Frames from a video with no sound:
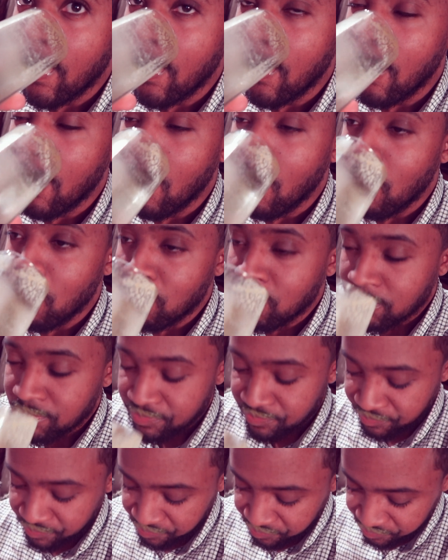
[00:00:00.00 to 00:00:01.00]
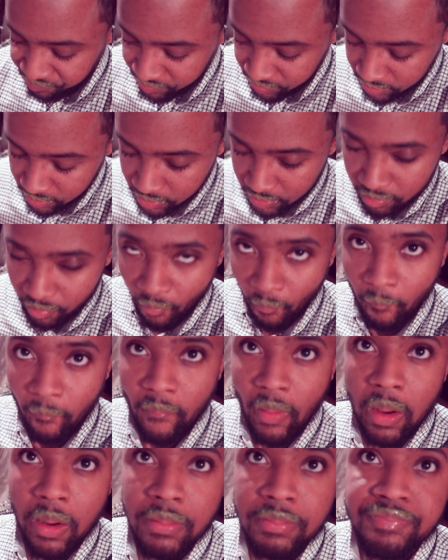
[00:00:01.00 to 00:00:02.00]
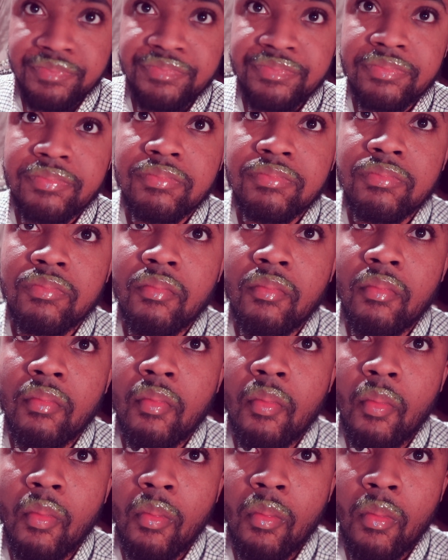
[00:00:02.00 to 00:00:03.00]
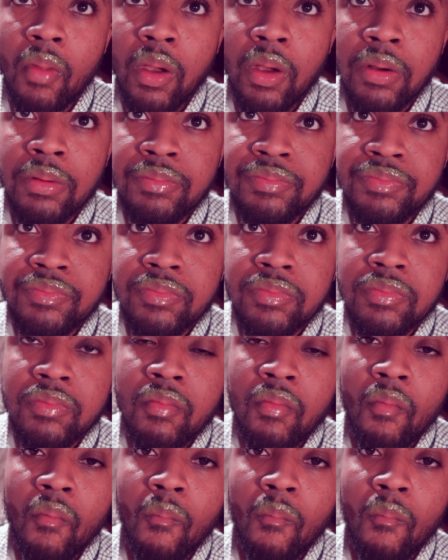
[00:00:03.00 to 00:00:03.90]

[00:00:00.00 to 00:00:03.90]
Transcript: and you are stronger than you think. That's why they need fun to color in the flowers too